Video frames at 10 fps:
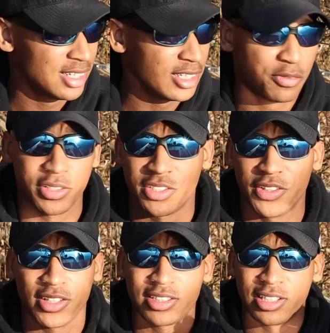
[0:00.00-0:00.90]
These fish are
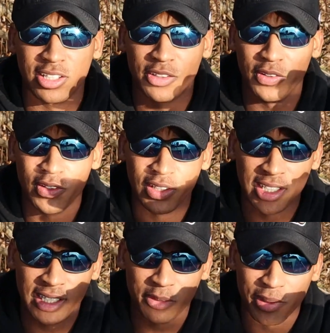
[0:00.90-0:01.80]
going to
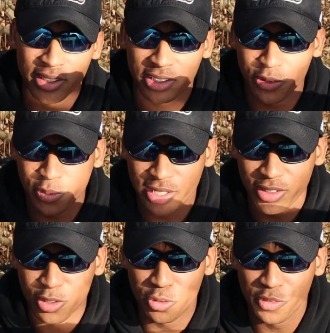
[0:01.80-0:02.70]
slowly make their way
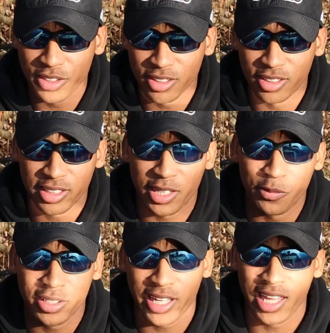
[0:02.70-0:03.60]
over to look at
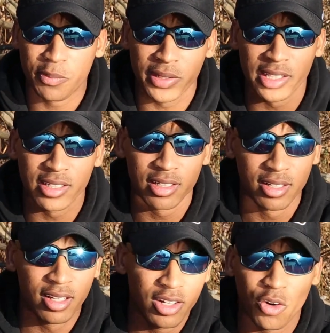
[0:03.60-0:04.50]
what came in
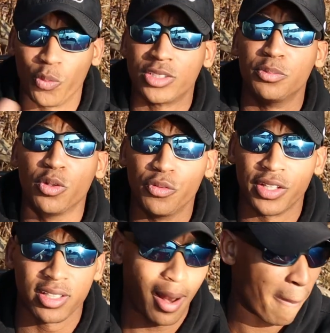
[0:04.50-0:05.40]
or what's
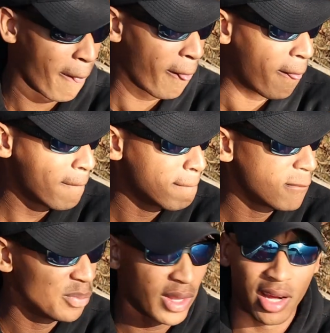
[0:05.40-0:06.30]
moving.
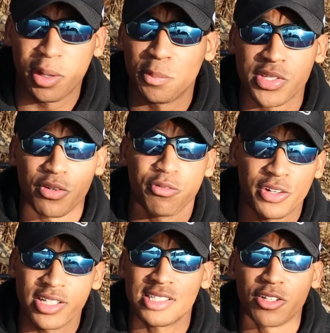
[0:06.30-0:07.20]
So
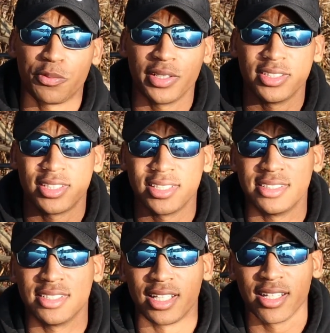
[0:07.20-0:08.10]
very slow
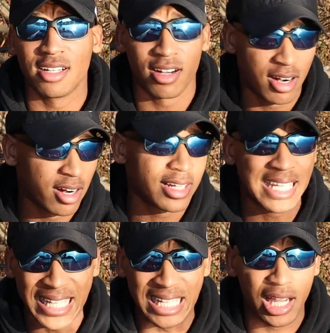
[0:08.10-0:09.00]
presentations are key.